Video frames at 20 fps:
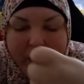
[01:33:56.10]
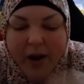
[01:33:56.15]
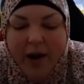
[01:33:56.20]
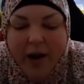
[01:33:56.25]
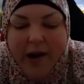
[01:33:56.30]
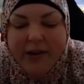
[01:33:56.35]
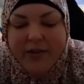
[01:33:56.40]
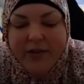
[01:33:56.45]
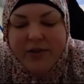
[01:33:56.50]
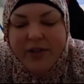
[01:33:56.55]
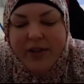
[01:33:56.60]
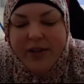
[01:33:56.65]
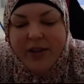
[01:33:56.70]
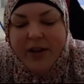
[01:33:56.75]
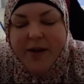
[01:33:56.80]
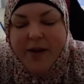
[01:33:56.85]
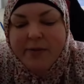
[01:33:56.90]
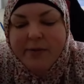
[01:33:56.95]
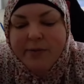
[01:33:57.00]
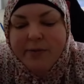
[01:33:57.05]
I know, Sanella.
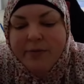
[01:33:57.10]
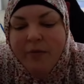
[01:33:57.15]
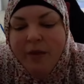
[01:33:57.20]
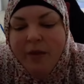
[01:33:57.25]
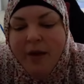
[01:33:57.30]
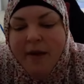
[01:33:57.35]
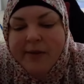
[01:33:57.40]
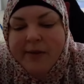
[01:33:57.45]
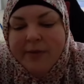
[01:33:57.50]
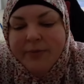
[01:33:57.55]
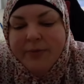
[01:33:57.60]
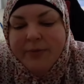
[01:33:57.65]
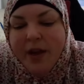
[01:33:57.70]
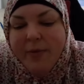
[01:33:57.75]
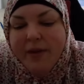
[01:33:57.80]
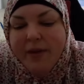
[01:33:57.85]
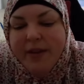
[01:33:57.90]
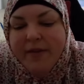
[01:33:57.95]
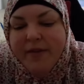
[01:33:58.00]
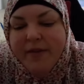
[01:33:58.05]
I
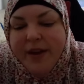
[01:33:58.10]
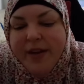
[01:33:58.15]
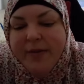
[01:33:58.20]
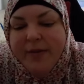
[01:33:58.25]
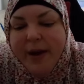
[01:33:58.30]
believe in the